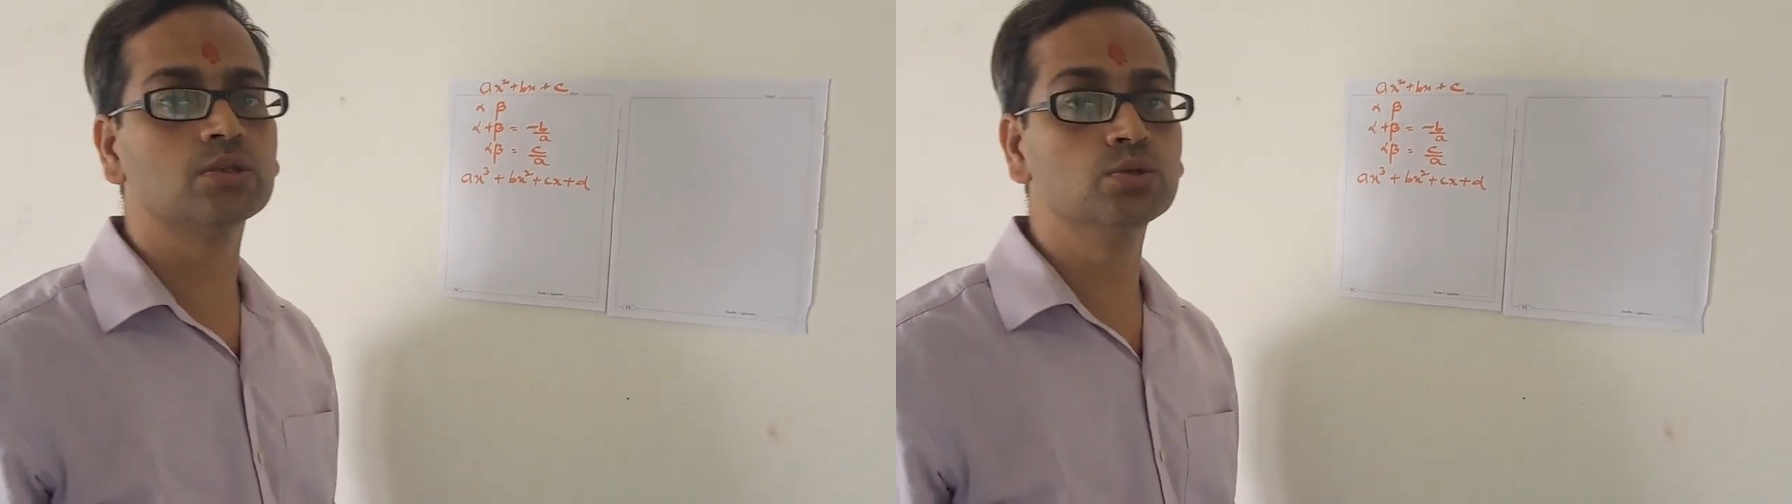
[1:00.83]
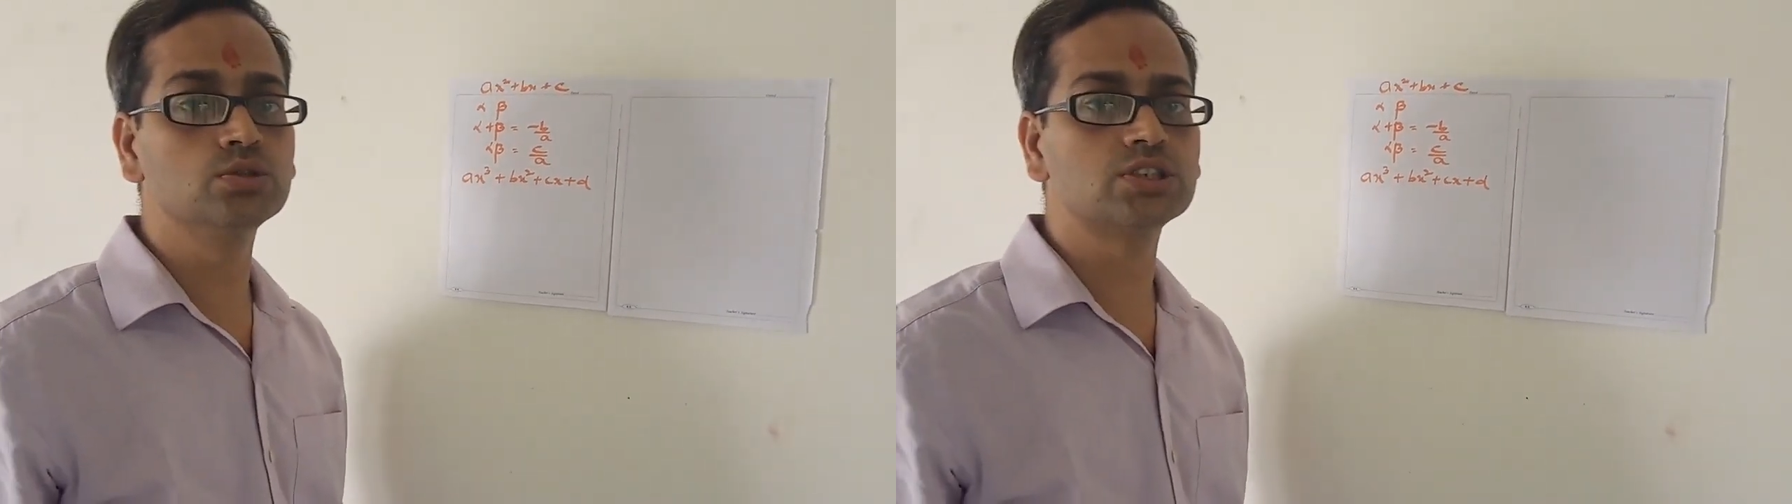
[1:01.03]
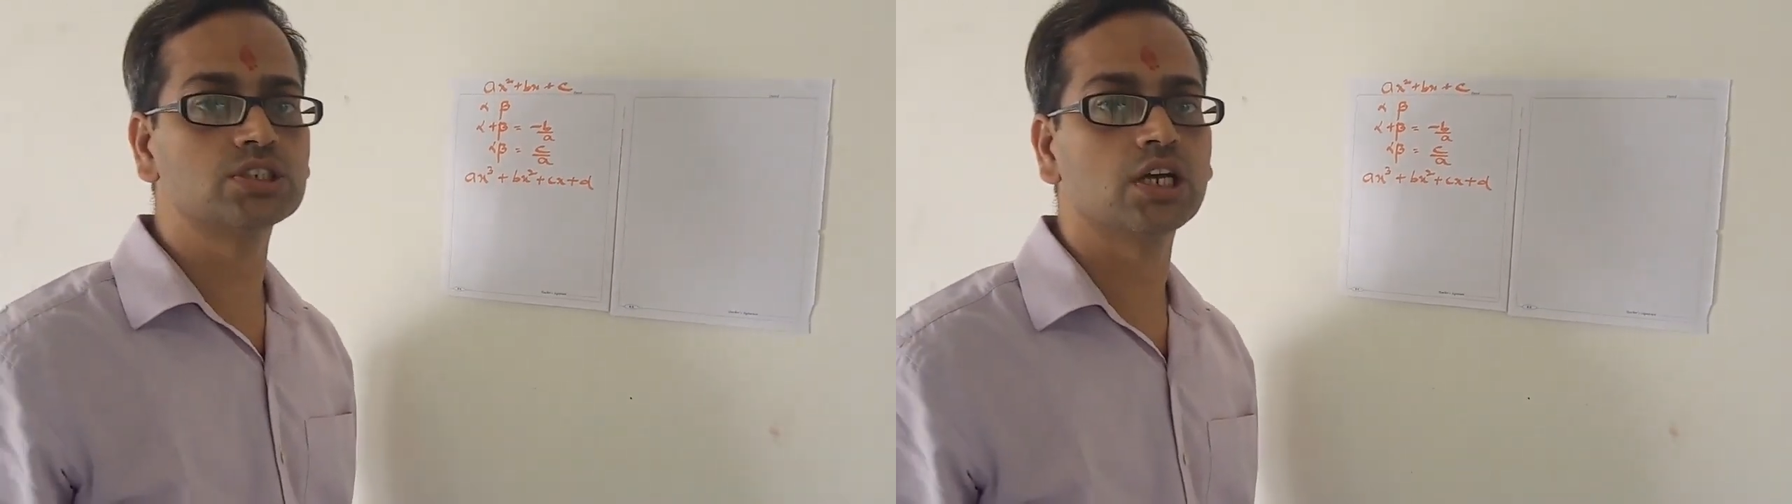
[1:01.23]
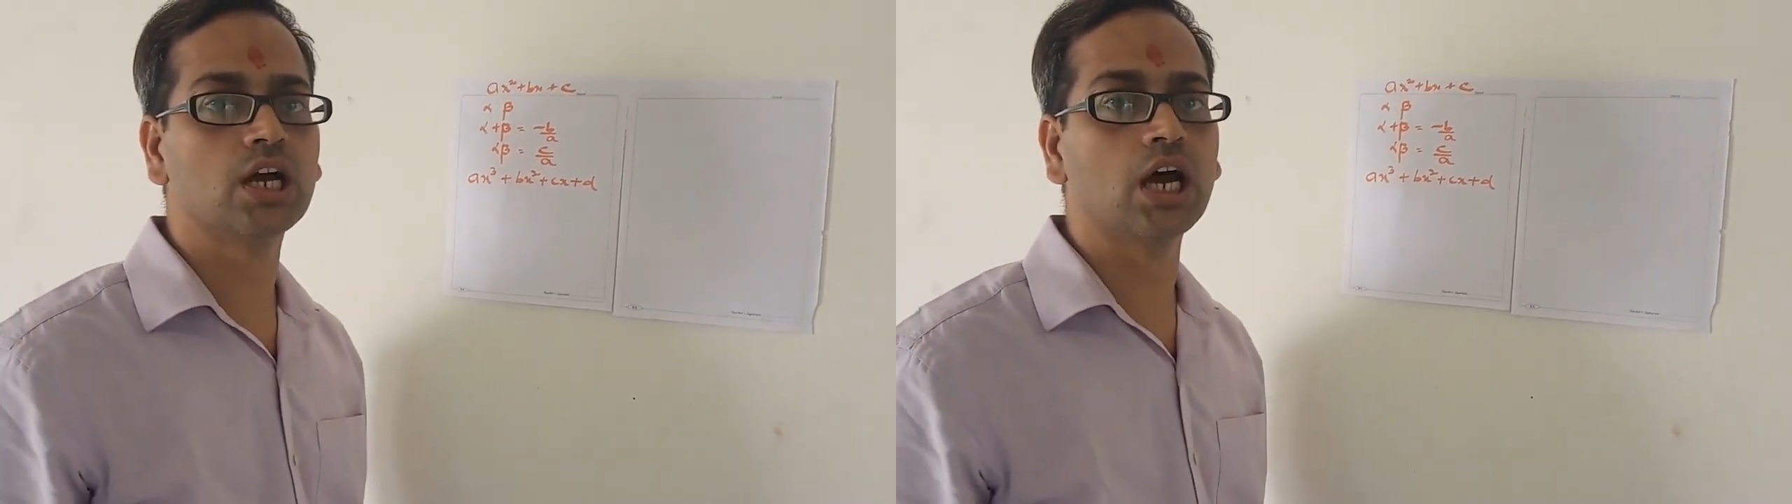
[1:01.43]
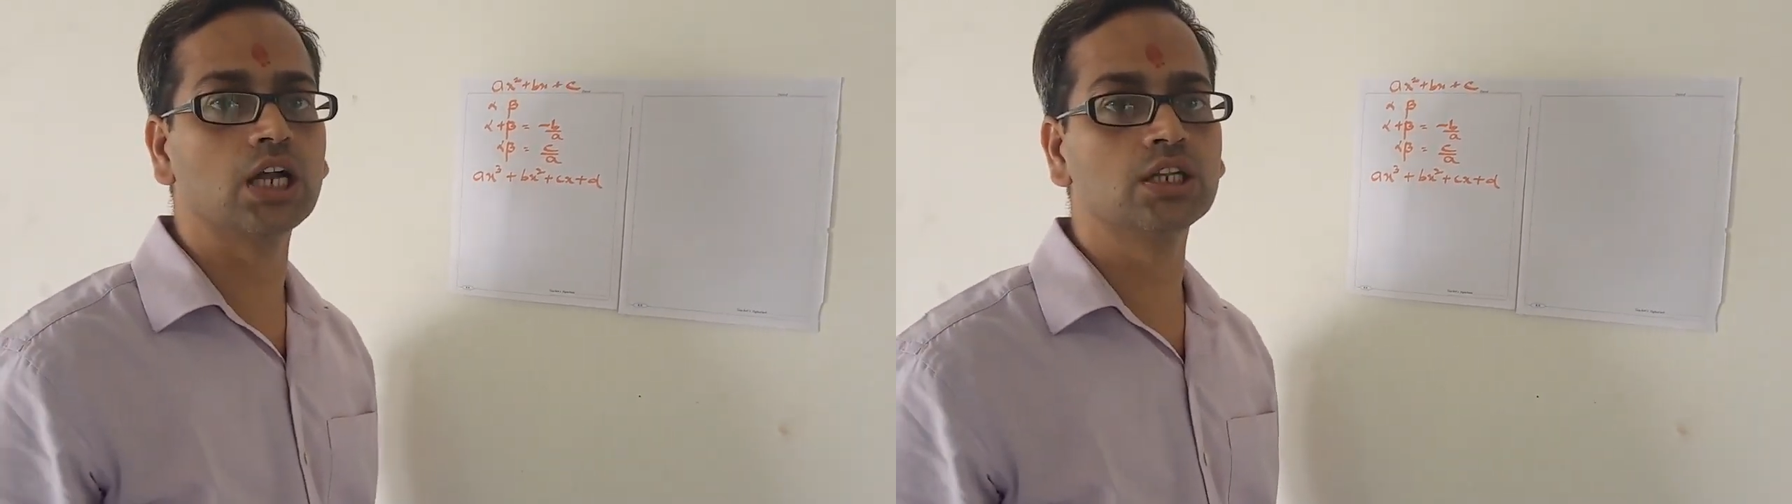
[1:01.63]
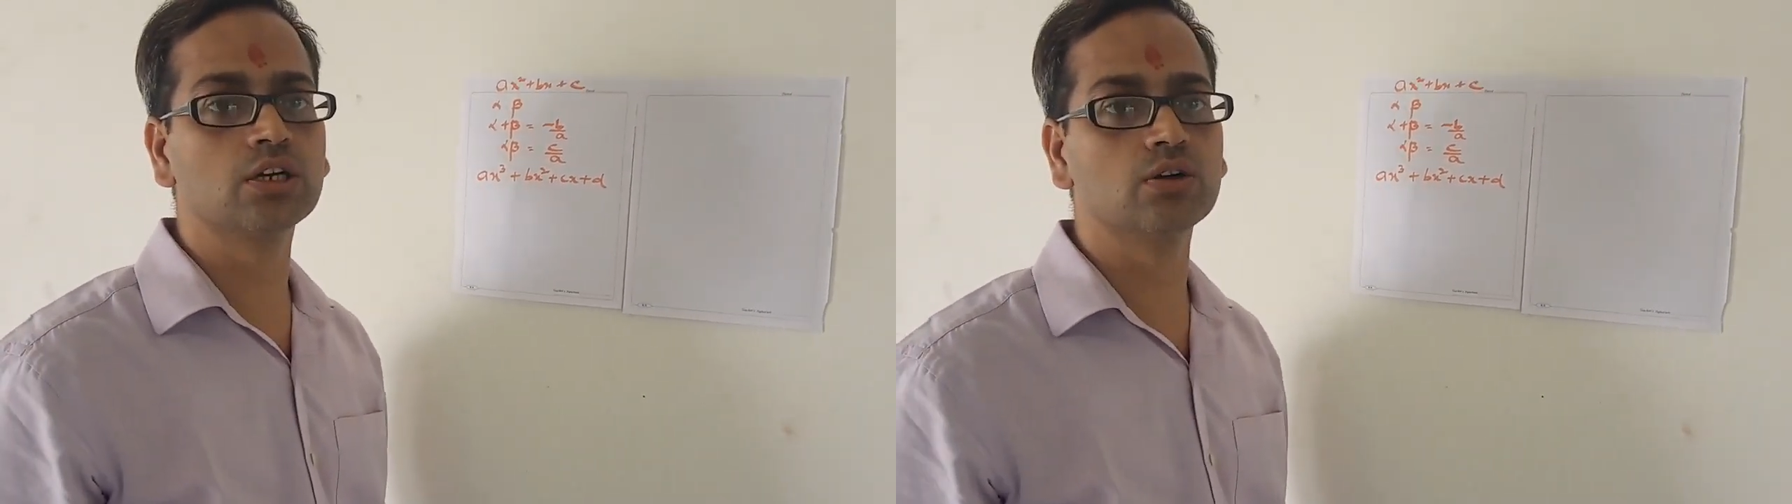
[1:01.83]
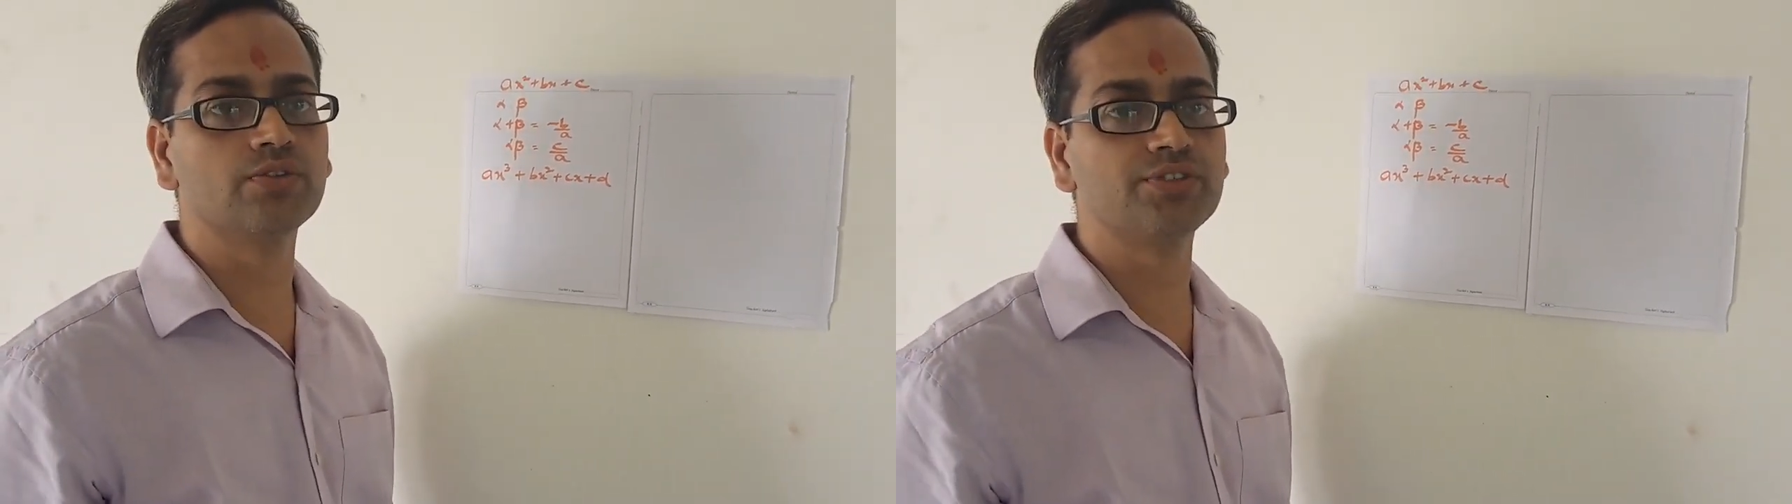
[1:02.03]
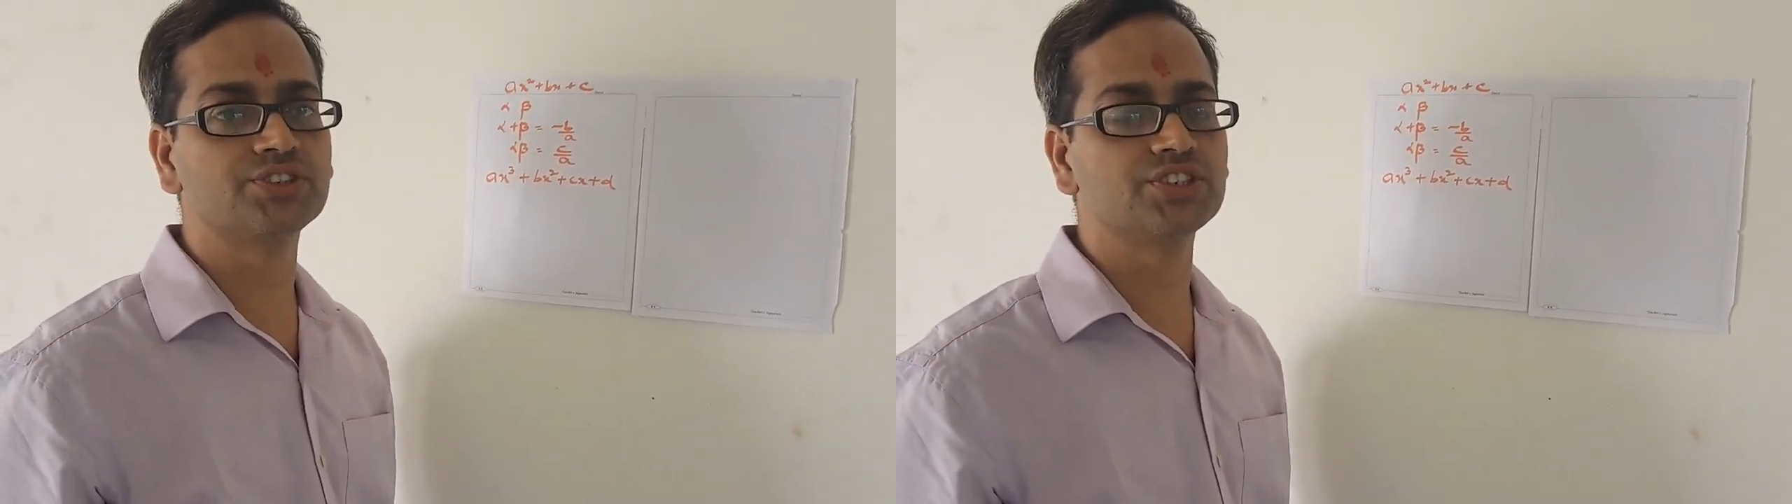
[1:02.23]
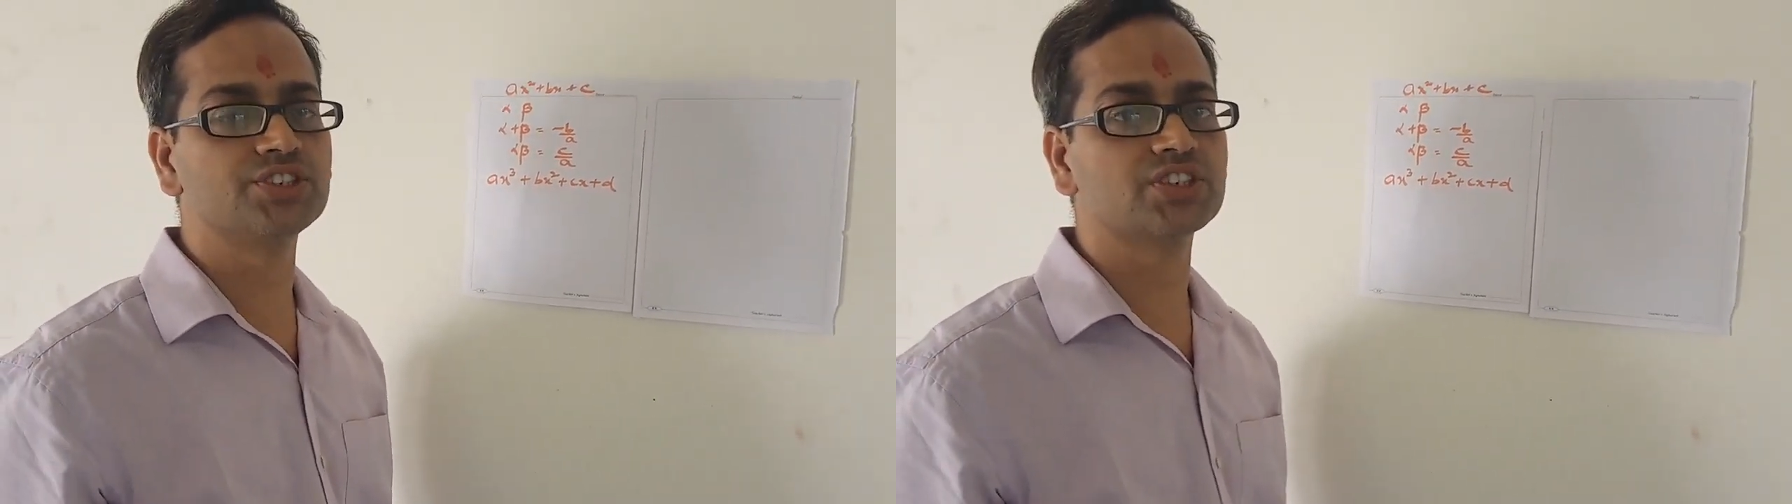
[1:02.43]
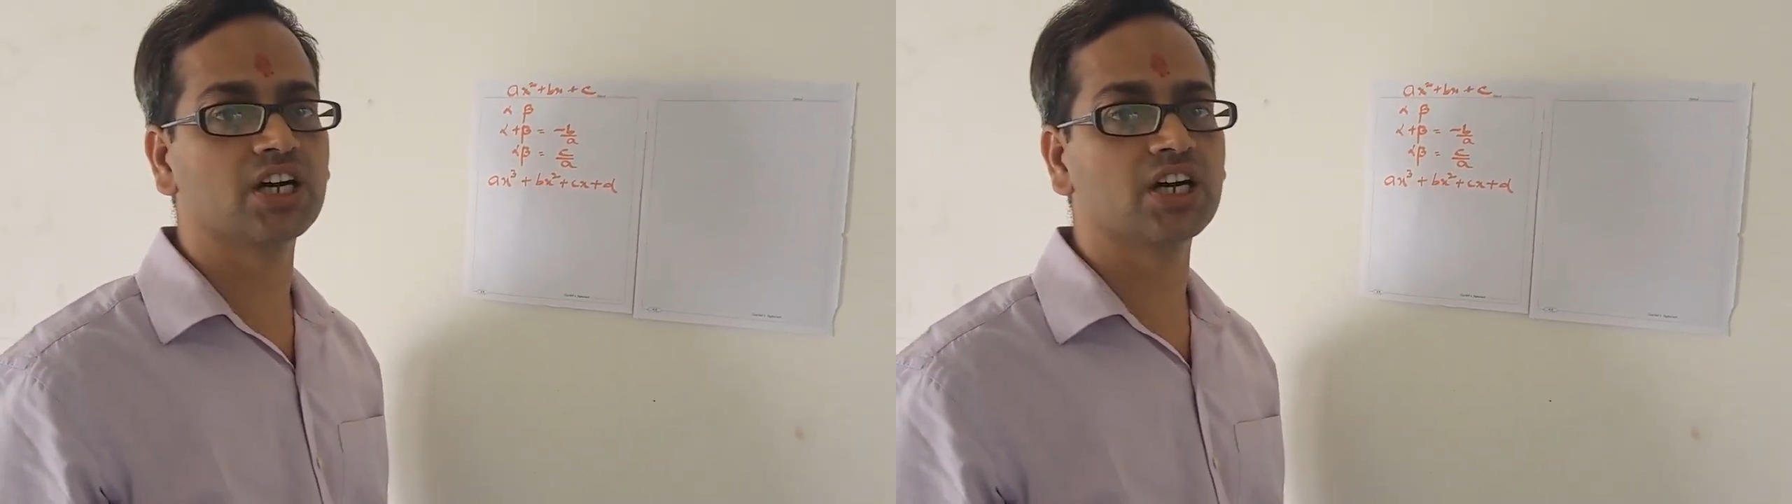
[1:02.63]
roots and the coefficients